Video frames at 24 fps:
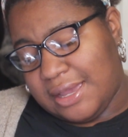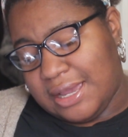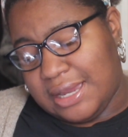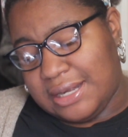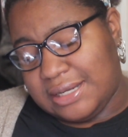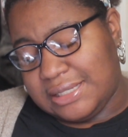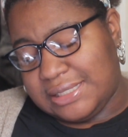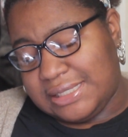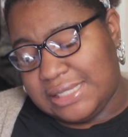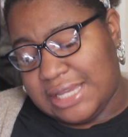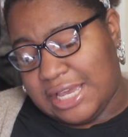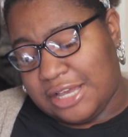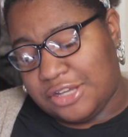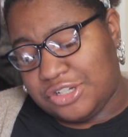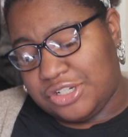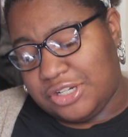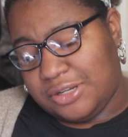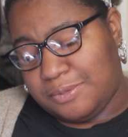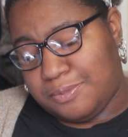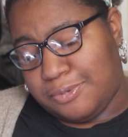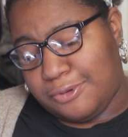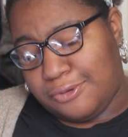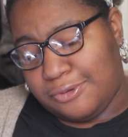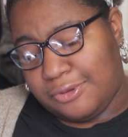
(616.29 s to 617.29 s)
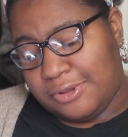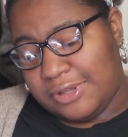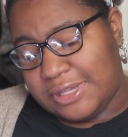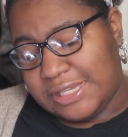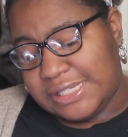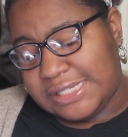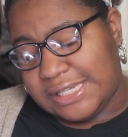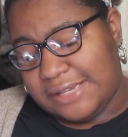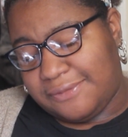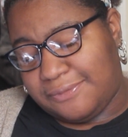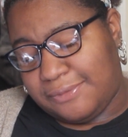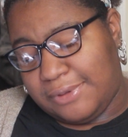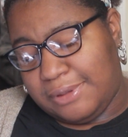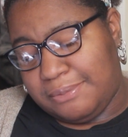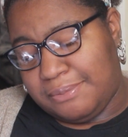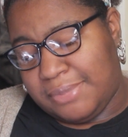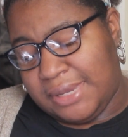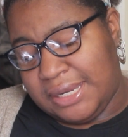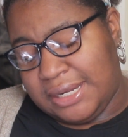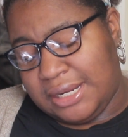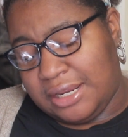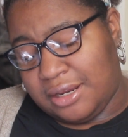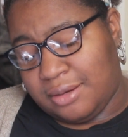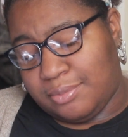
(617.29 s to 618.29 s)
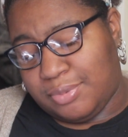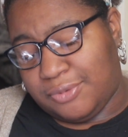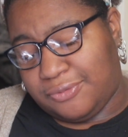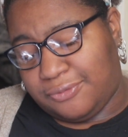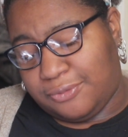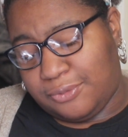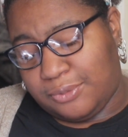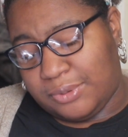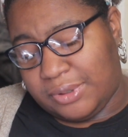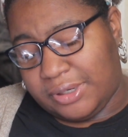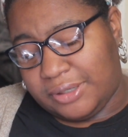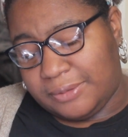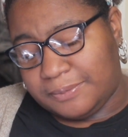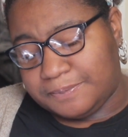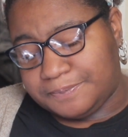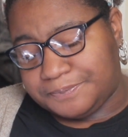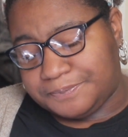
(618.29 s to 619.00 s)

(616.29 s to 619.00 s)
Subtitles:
A nostalgic pull, as if we'd been here before.